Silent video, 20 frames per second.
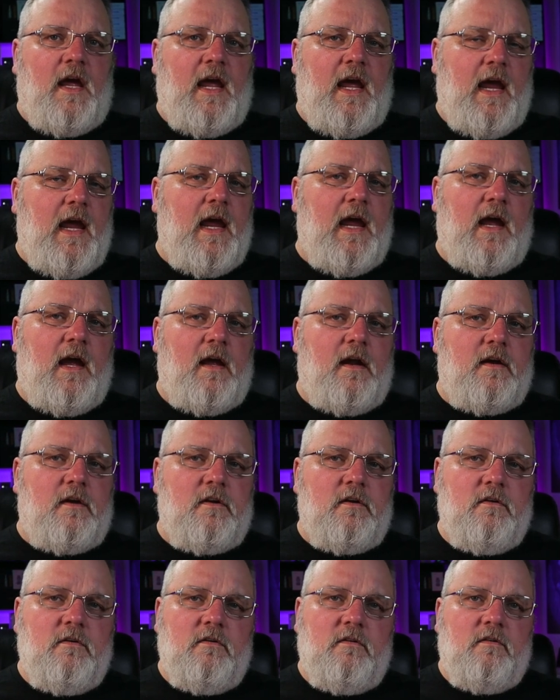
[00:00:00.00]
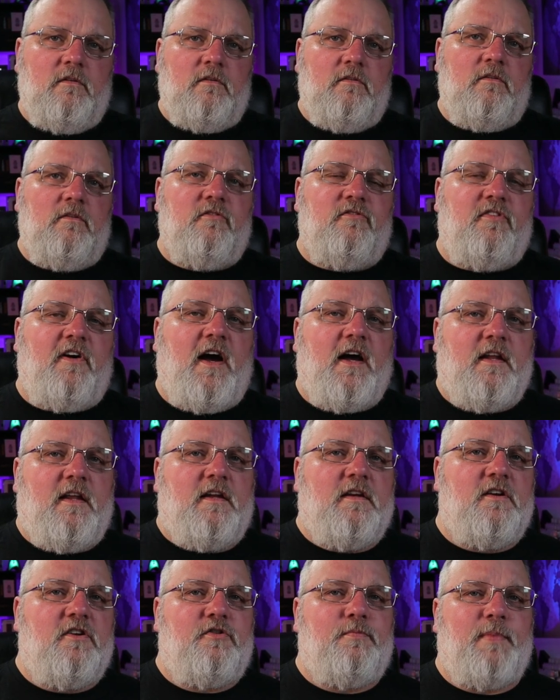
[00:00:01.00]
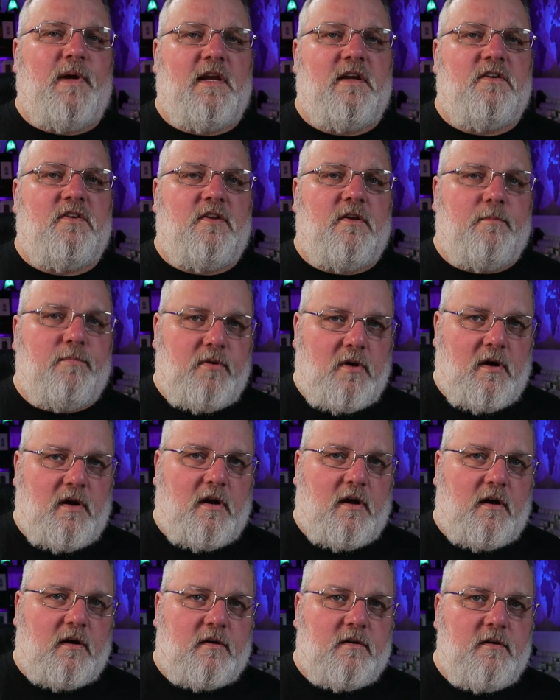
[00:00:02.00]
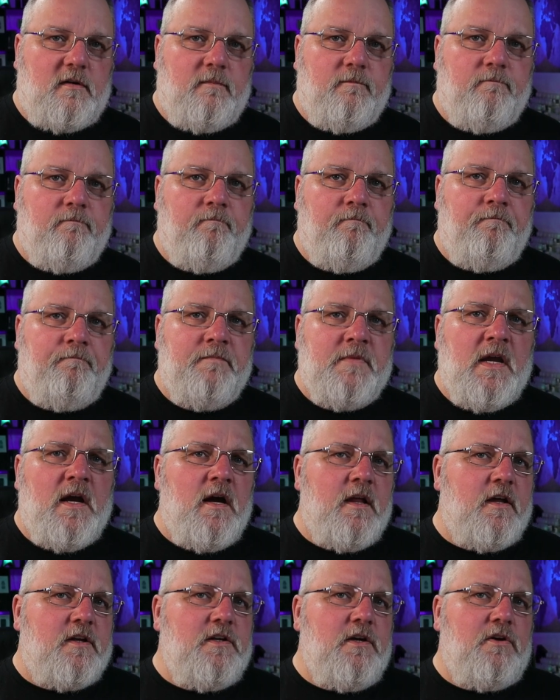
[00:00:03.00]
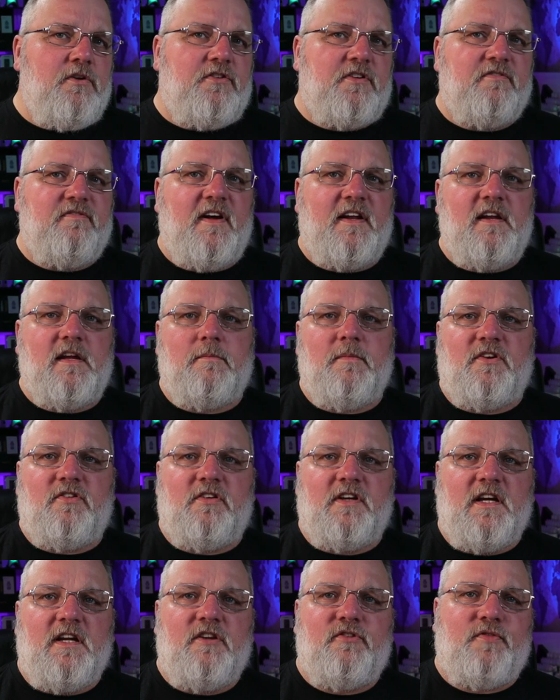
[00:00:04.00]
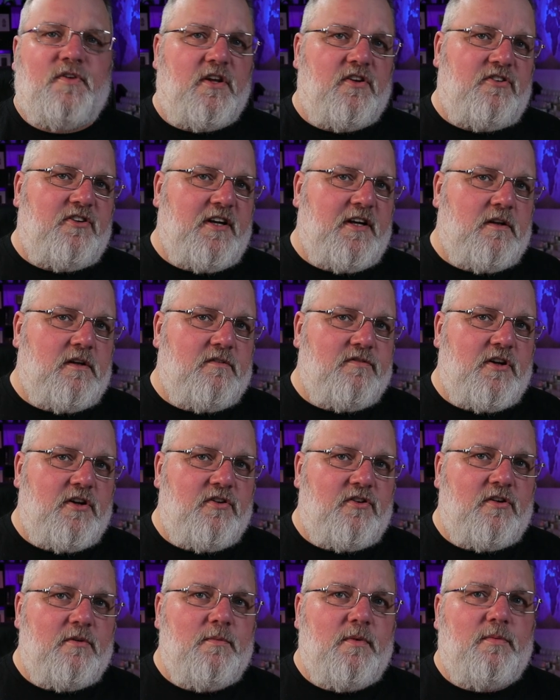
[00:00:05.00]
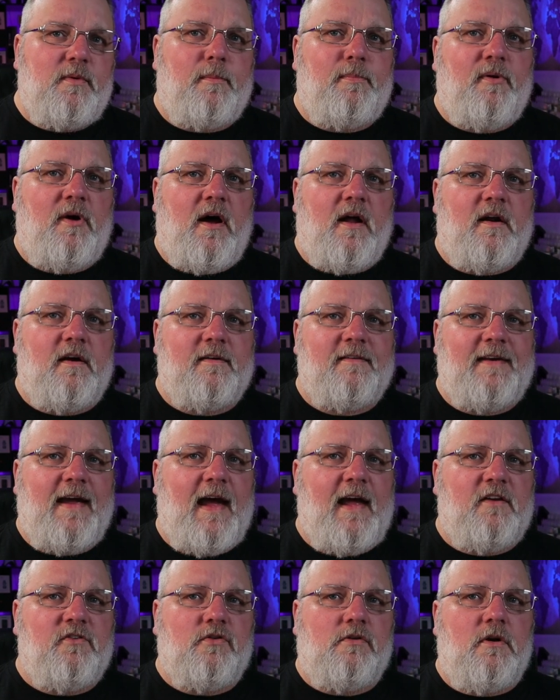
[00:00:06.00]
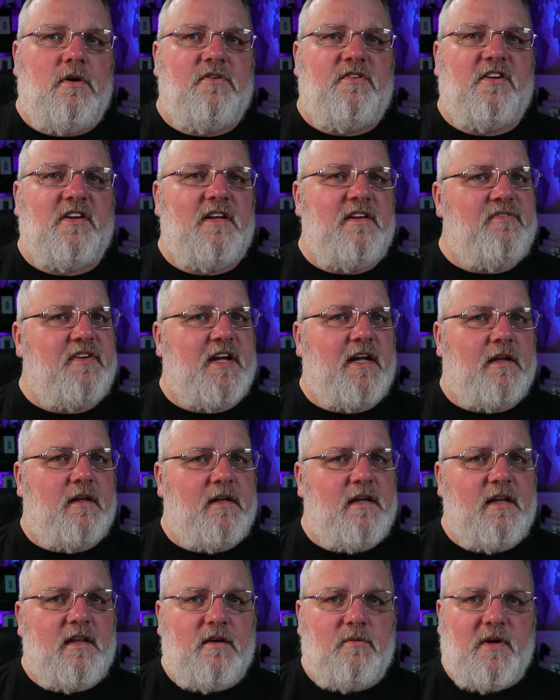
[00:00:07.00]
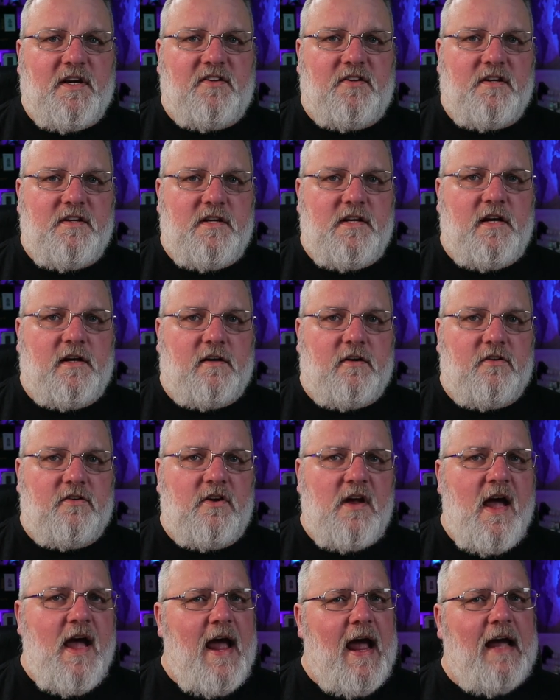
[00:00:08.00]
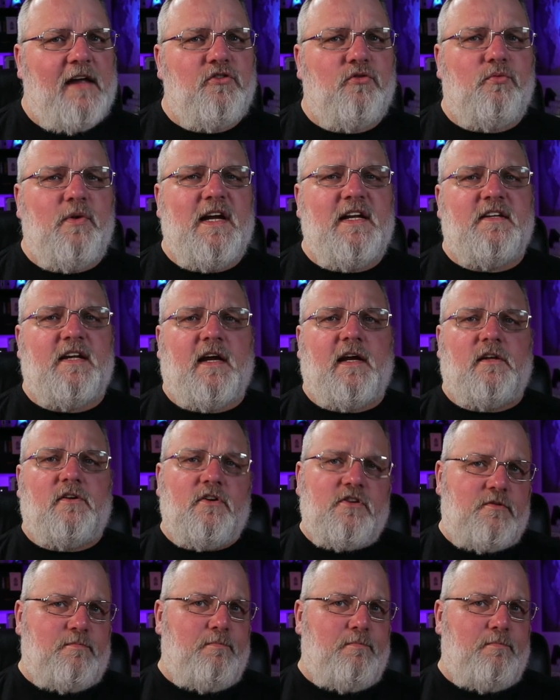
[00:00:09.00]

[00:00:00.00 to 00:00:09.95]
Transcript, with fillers: and finally dispense the product. The use of vending machines for the sale of consumable products has grown significantly in the recent years as retailers